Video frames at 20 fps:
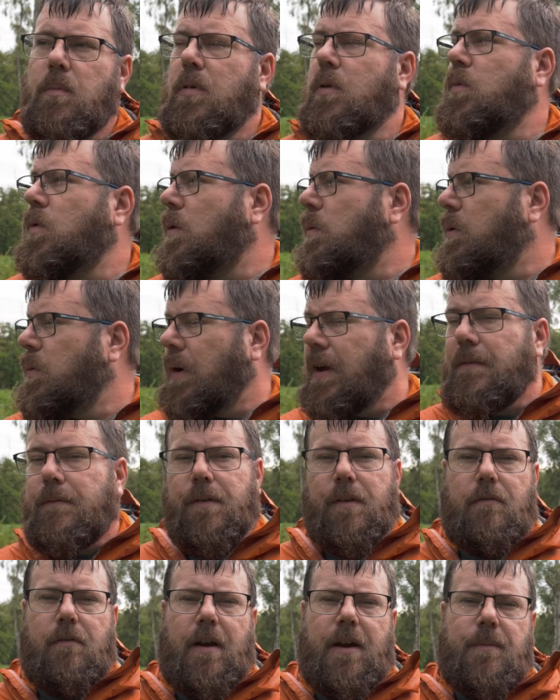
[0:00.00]
But while we wait
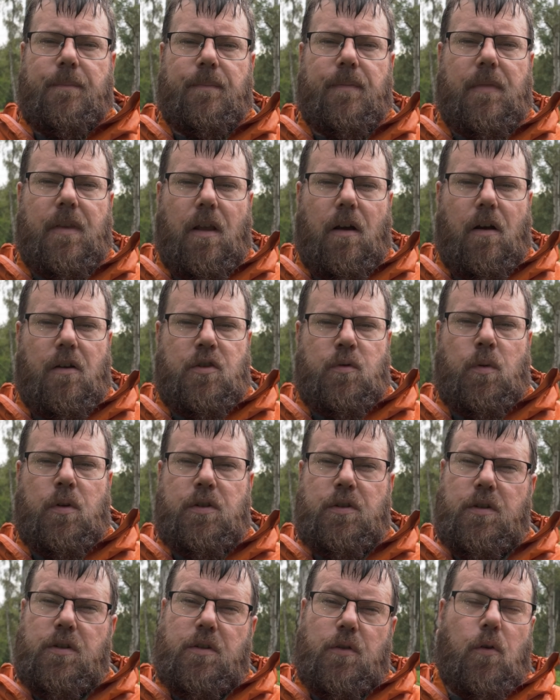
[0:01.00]
for the rain, I just
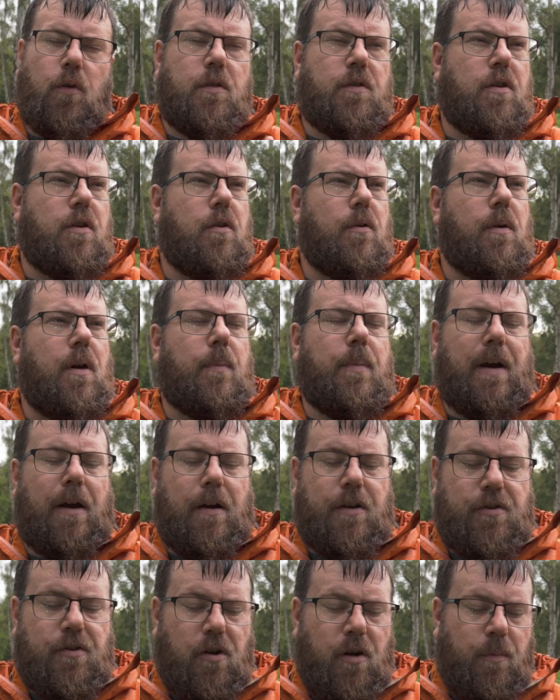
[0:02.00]
wanted to talk to you
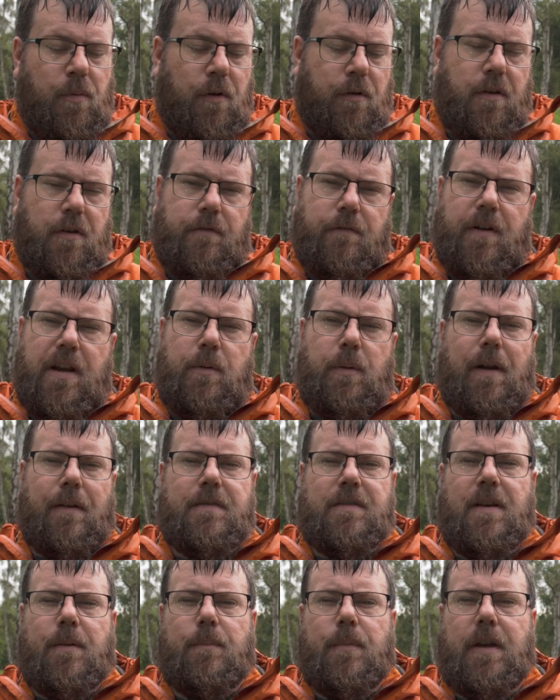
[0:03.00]
about a tripod that Freewell have
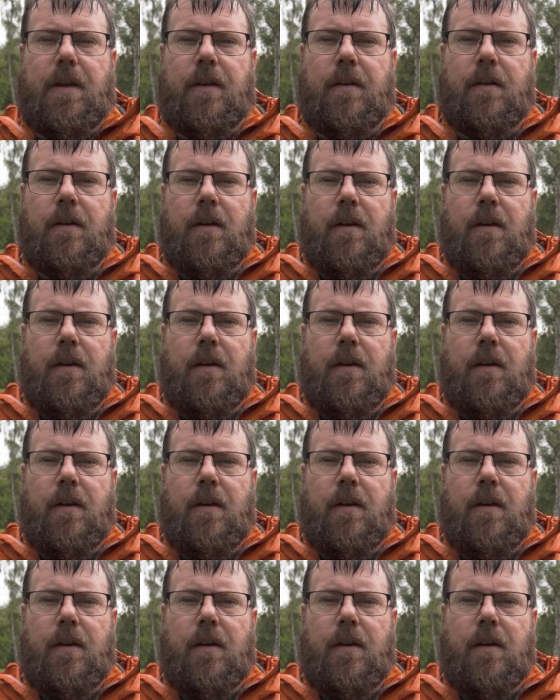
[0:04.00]
sent me.